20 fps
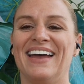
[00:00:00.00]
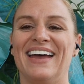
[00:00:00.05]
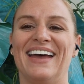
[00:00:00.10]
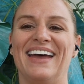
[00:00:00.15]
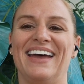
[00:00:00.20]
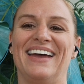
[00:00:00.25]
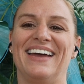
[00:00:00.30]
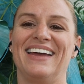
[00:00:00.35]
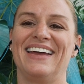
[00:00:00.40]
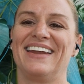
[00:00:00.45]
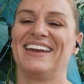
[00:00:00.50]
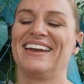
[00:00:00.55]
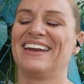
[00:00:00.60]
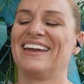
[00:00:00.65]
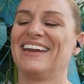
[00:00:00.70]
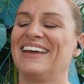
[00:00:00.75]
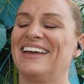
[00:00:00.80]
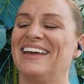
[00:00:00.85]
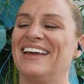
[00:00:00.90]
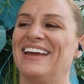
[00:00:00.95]
And
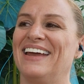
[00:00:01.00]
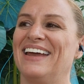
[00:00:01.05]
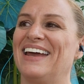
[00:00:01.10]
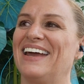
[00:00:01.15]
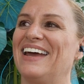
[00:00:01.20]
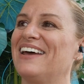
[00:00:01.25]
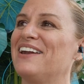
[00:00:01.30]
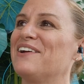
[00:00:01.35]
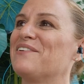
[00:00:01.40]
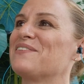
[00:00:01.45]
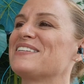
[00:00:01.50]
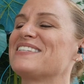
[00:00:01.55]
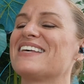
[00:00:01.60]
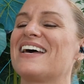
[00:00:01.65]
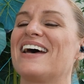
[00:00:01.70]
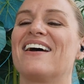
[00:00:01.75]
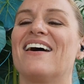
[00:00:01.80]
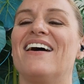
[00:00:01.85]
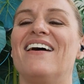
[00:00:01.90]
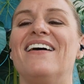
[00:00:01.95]
it was
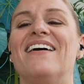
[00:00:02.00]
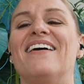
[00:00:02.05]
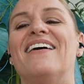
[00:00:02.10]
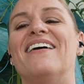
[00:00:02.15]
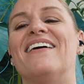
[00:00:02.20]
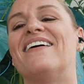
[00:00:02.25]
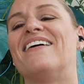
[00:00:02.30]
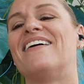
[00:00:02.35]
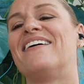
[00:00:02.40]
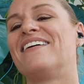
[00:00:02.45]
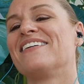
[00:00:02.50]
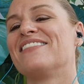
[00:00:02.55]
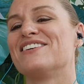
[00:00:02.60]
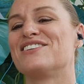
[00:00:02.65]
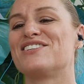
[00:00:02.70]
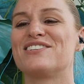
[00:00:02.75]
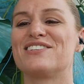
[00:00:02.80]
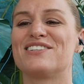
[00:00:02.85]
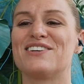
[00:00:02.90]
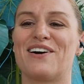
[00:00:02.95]
like, the
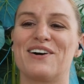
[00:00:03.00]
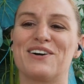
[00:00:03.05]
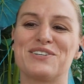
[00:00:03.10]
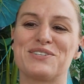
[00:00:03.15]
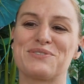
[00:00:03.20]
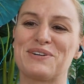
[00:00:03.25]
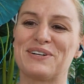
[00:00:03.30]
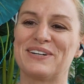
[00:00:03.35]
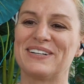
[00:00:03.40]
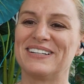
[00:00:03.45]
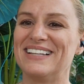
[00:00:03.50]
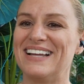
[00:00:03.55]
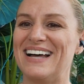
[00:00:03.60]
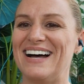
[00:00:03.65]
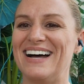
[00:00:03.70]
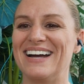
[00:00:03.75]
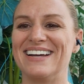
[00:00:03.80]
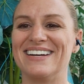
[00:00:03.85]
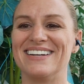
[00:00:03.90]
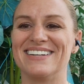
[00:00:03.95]
stars were
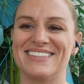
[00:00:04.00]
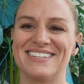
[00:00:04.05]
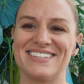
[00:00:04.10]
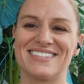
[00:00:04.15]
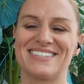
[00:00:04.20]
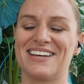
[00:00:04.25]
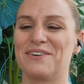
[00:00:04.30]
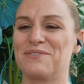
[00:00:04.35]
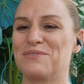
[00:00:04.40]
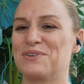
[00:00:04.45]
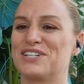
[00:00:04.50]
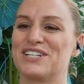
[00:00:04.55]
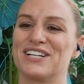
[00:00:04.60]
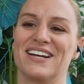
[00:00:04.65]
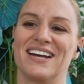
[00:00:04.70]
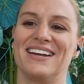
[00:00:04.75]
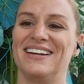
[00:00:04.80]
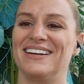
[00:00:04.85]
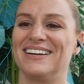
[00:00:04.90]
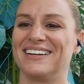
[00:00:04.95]
aligned and the sun was
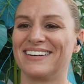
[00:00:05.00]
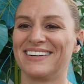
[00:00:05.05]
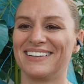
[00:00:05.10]
shining.